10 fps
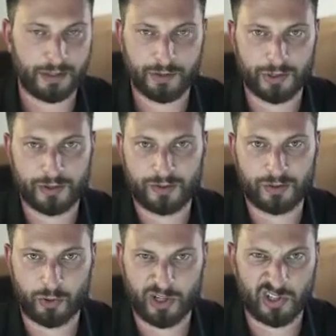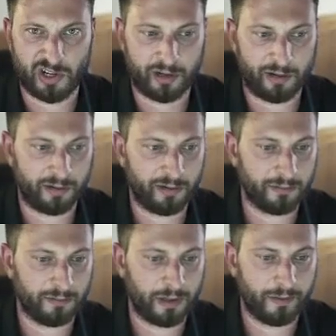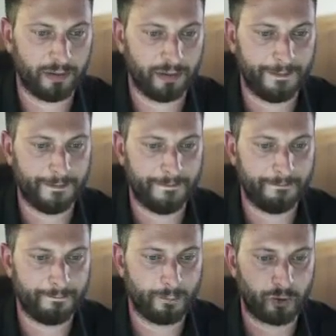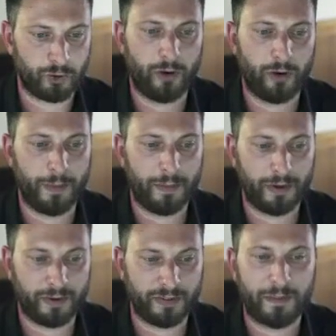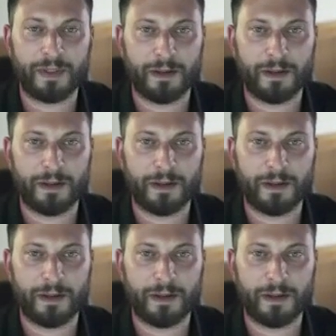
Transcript: just screenshot it or whatever. Try and remember something.